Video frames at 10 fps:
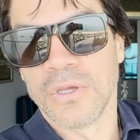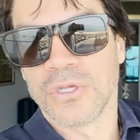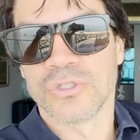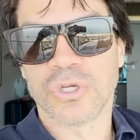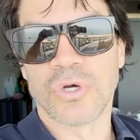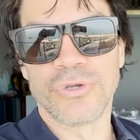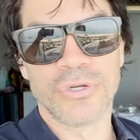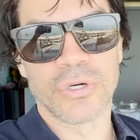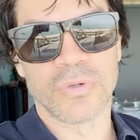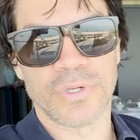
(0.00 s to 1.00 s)
So, you
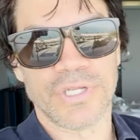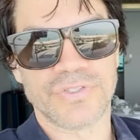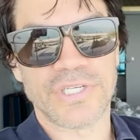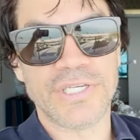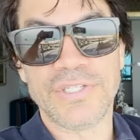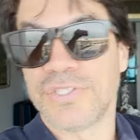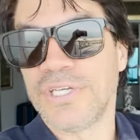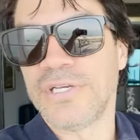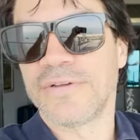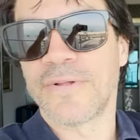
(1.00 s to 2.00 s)
know, it's
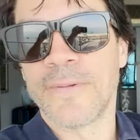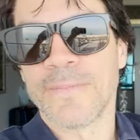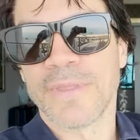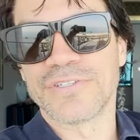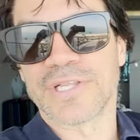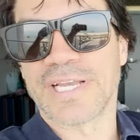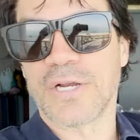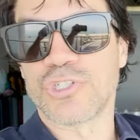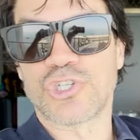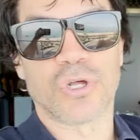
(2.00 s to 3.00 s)
easy. It's like
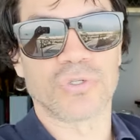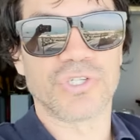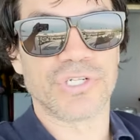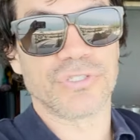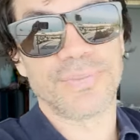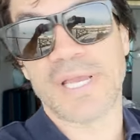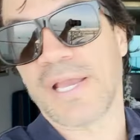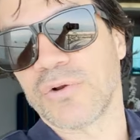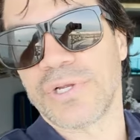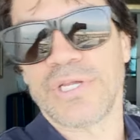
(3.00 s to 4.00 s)
Aristotle said, to be
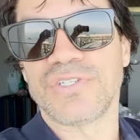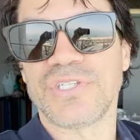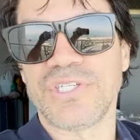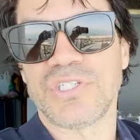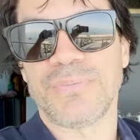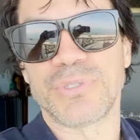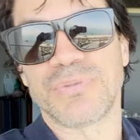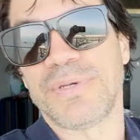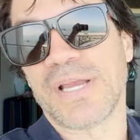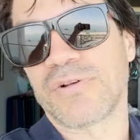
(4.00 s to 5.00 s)
angry is easy, but to
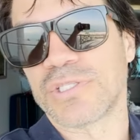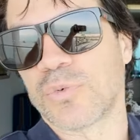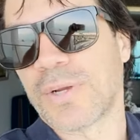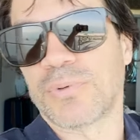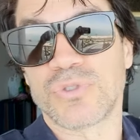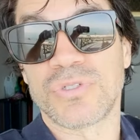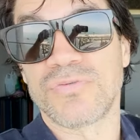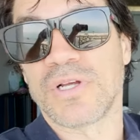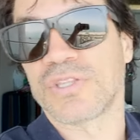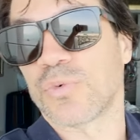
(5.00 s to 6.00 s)
be angry at the right
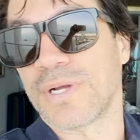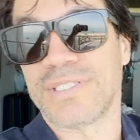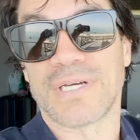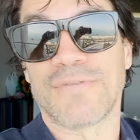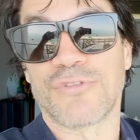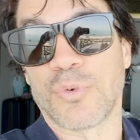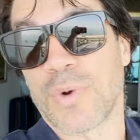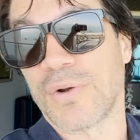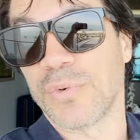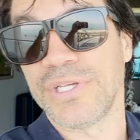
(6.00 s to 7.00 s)
person at the right time for the
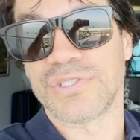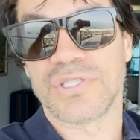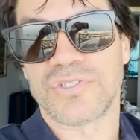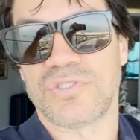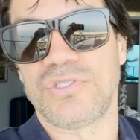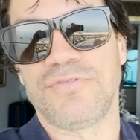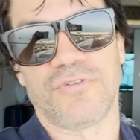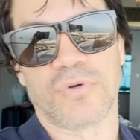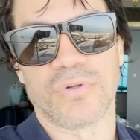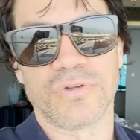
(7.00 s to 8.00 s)
right reason, this is
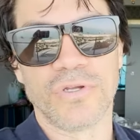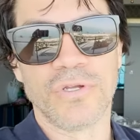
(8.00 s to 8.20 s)
difficult.